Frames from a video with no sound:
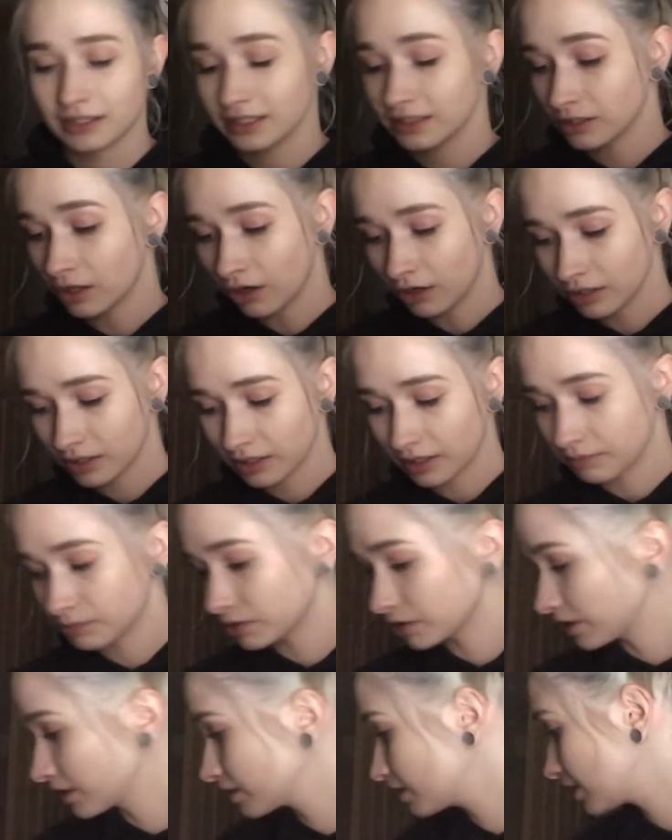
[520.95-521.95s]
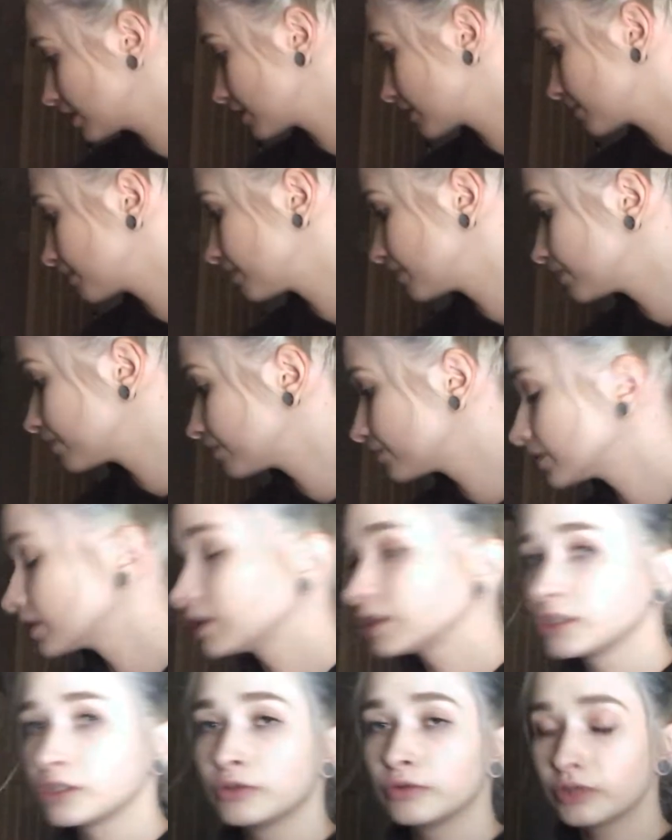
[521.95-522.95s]
It's hard, I'm trying to
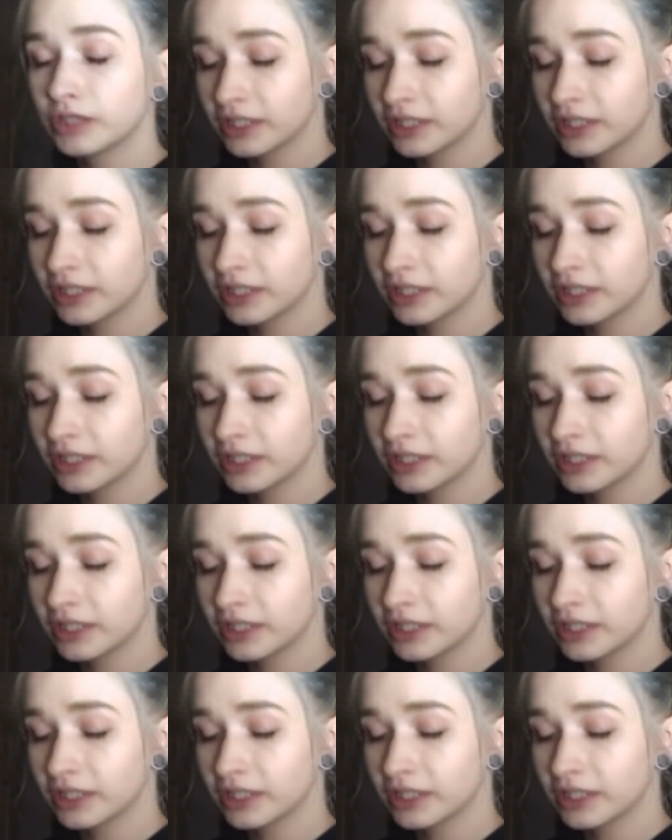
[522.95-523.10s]
like,